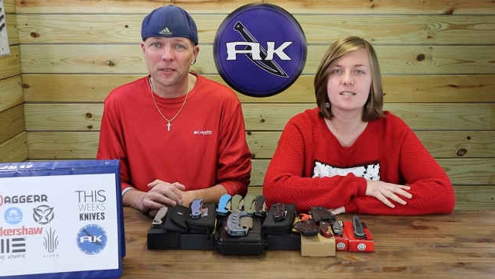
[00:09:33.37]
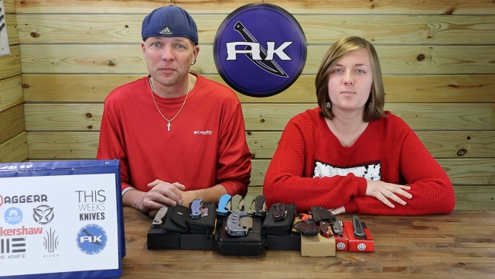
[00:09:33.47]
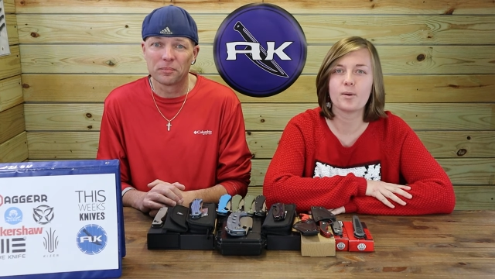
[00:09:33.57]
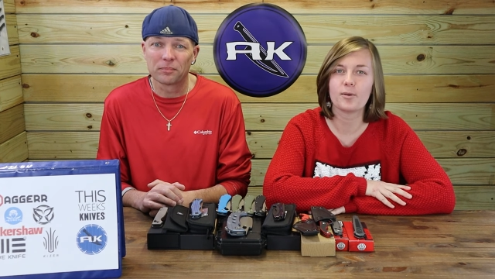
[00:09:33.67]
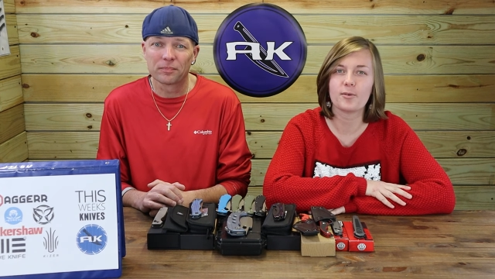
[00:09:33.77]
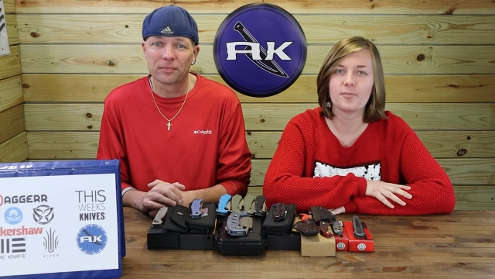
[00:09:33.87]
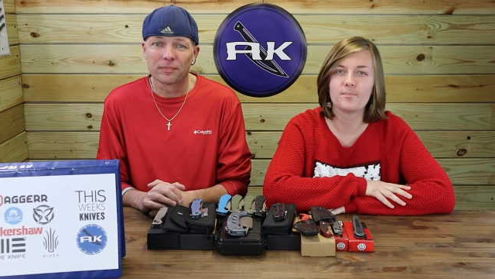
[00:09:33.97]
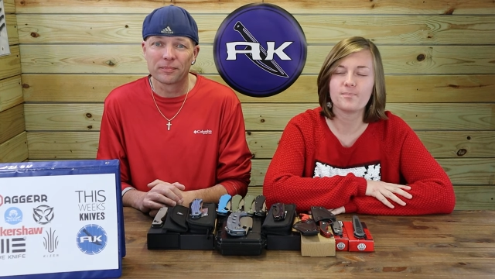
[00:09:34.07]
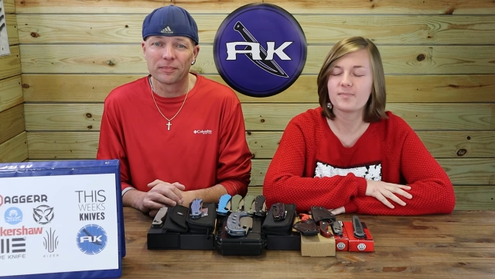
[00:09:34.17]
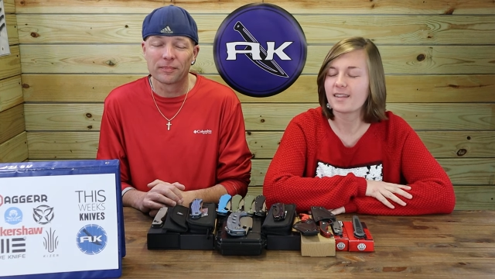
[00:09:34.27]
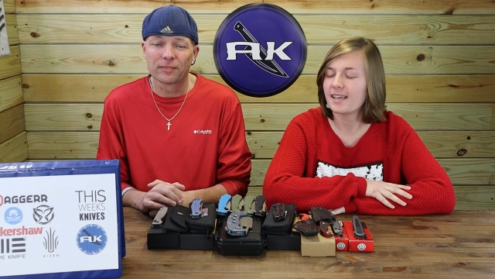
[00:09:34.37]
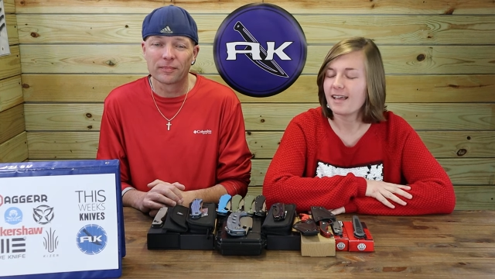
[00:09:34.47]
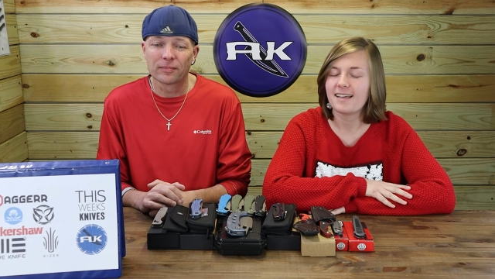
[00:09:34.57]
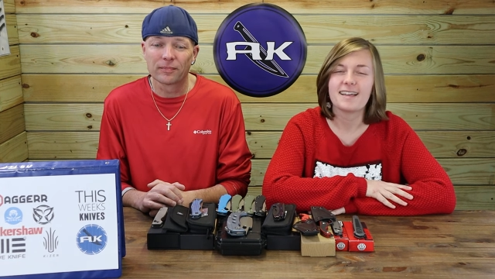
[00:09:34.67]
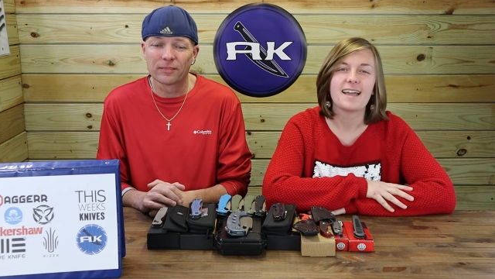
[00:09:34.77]
Speaker 1: Zizbo.
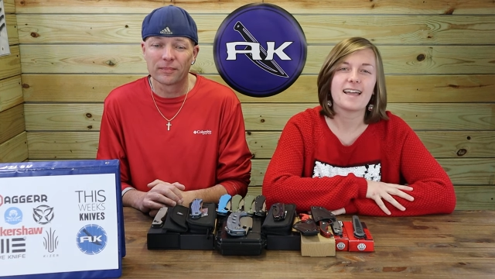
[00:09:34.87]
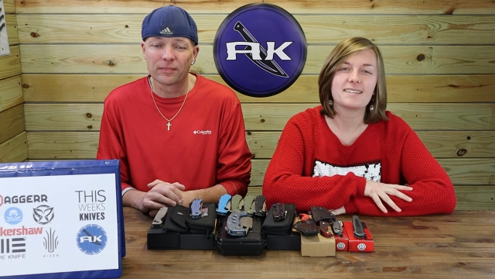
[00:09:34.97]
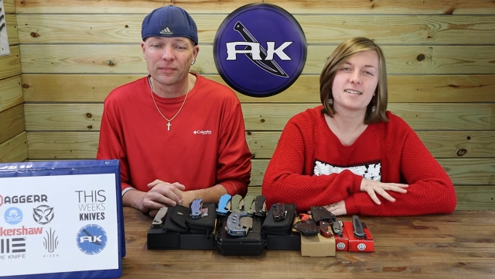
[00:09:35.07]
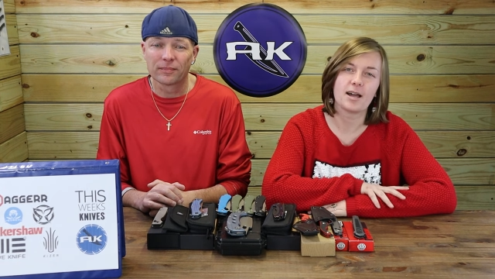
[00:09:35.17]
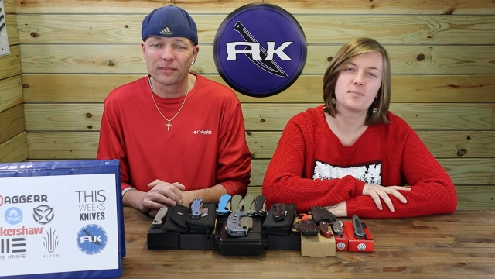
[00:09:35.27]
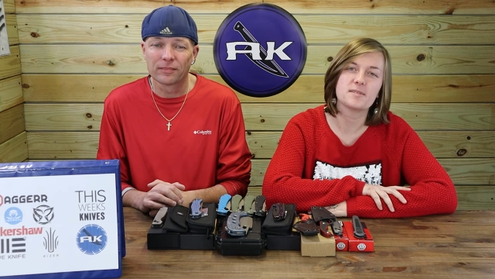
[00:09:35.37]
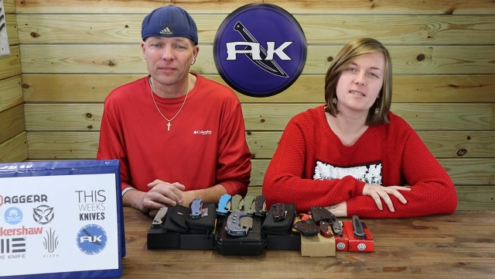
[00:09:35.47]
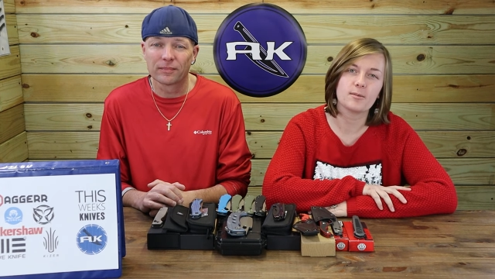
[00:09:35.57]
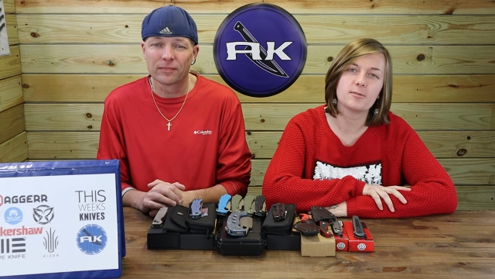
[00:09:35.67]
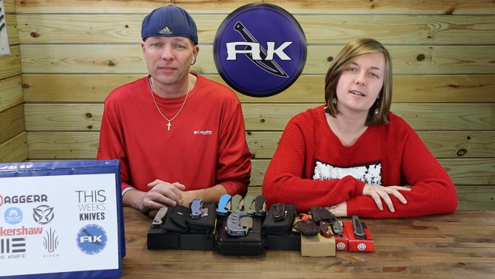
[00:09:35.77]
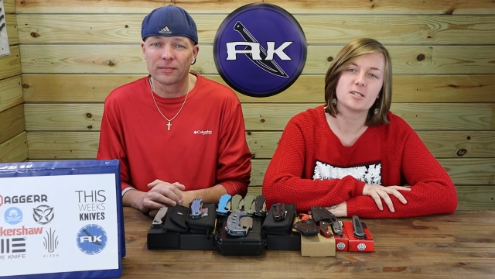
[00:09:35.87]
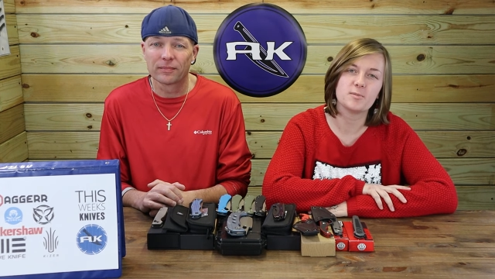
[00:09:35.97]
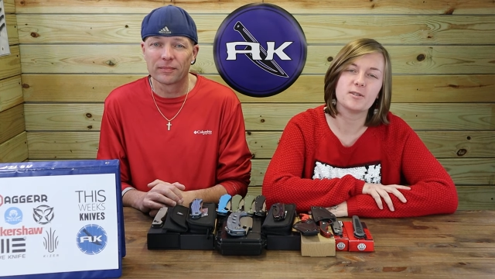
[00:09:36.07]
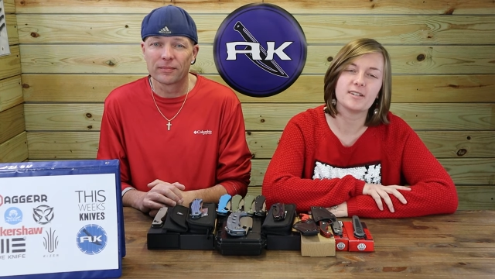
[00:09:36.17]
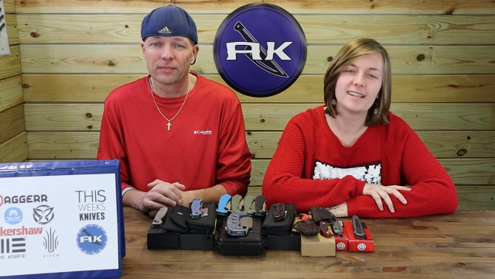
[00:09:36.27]
Tops Double
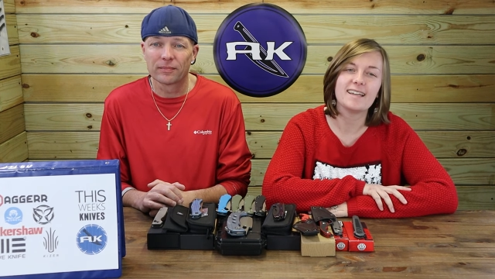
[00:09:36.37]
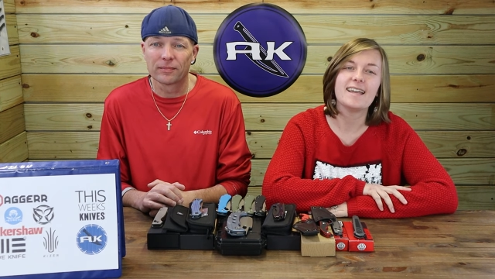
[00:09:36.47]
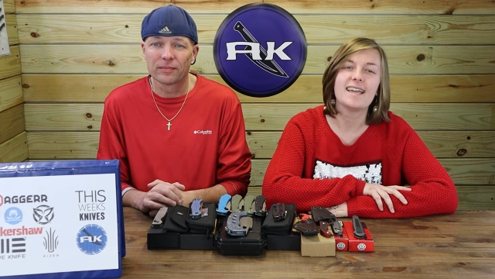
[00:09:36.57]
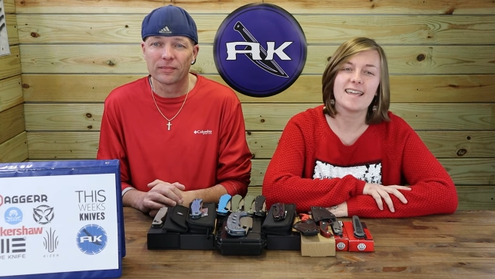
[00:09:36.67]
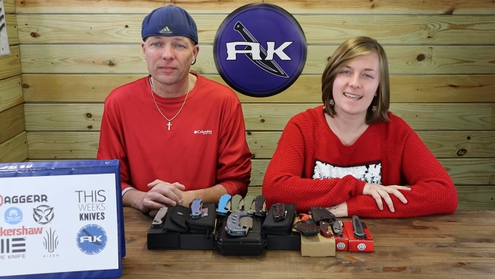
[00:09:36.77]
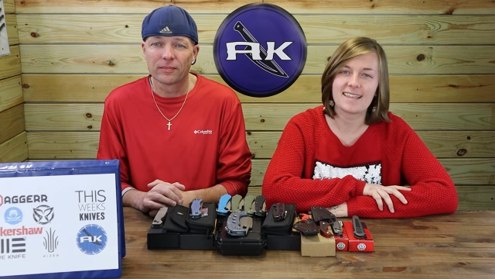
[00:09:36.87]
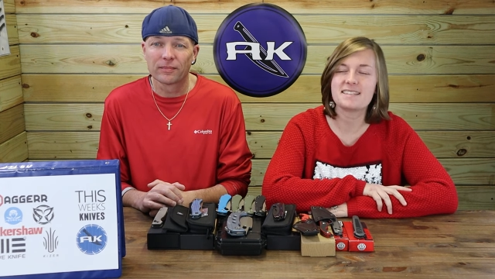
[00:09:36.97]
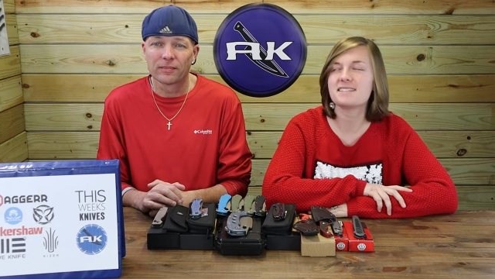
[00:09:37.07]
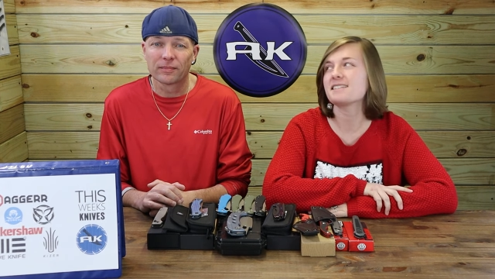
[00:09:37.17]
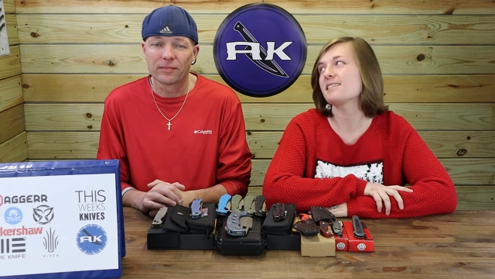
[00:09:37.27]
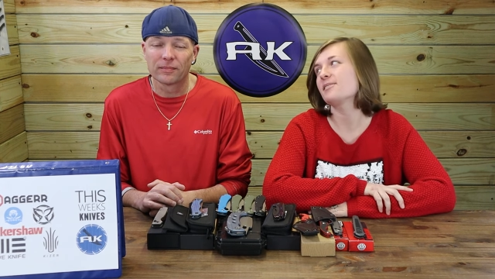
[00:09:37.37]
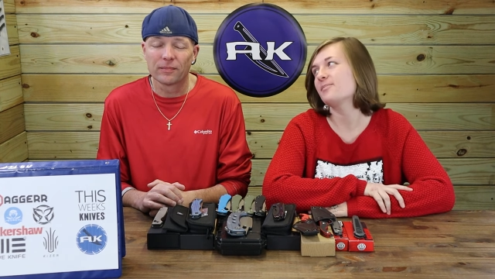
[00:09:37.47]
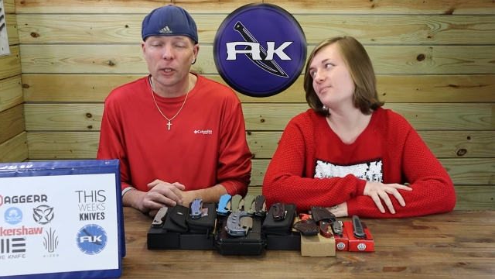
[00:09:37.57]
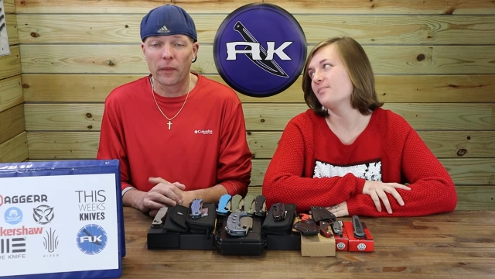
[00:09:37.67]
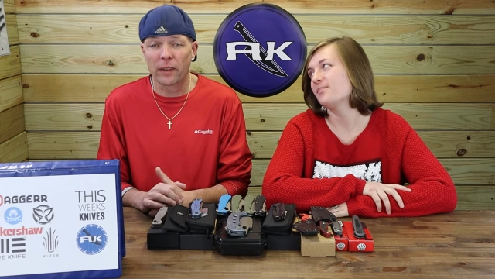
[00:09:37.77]
Edge Beauty is.
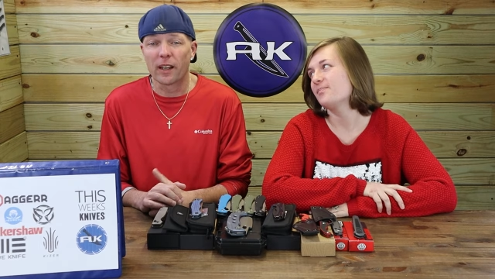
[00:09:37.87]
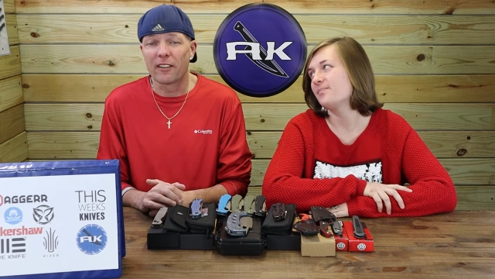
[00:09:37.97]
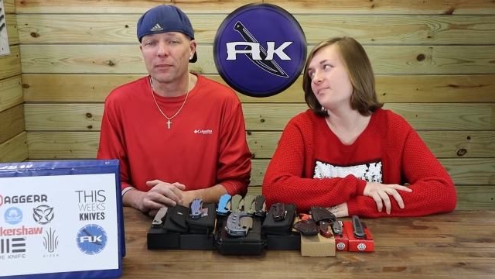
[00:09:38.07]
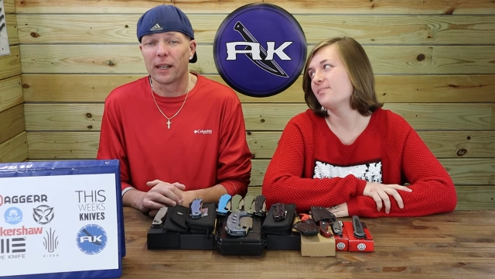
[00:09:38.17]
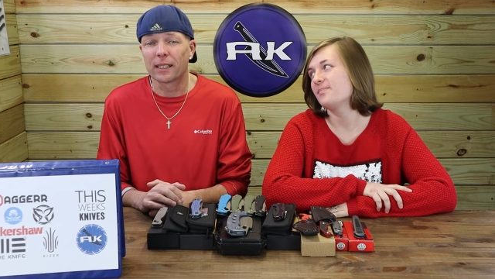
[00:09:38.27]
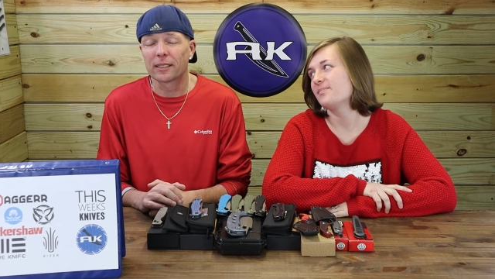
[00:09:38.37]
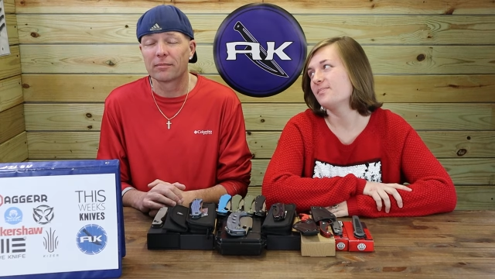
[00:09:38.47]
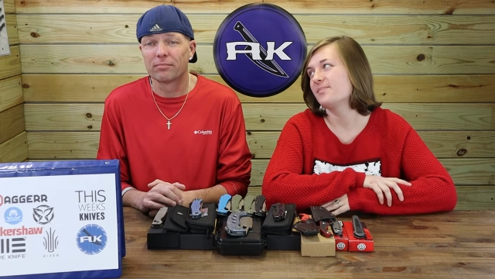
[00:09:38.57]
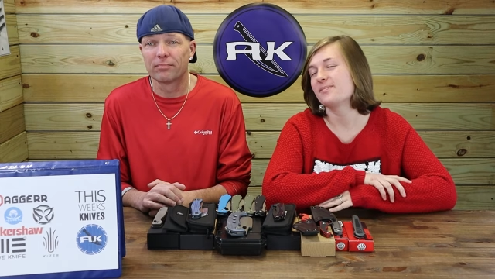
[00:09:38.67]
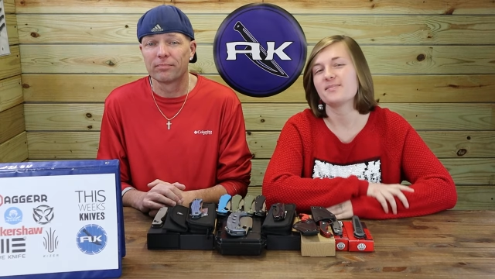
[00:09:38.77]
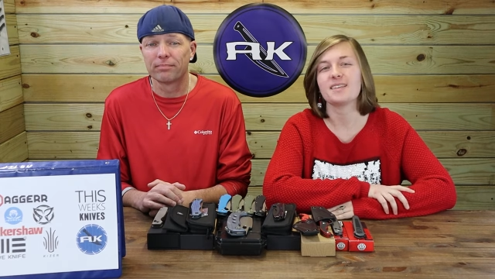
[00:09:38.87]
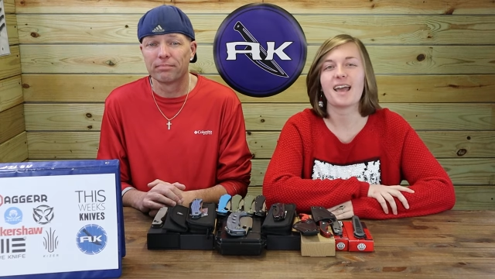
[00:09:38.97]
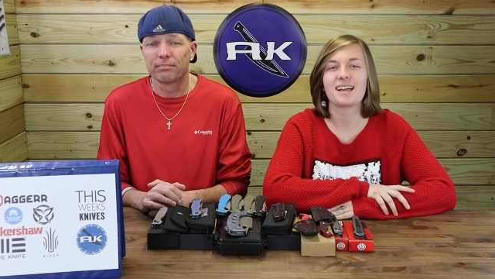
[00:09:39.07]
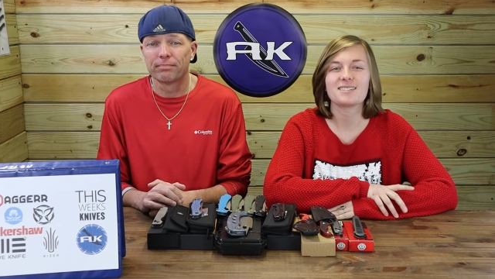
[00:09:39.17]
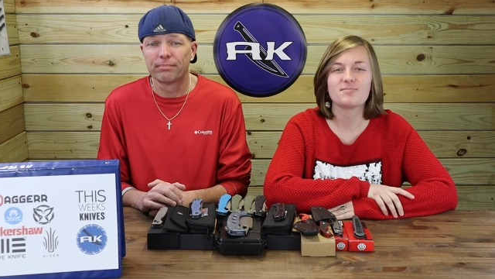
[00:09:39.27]
Speaker 2: You get the knife, Mike. Yeah.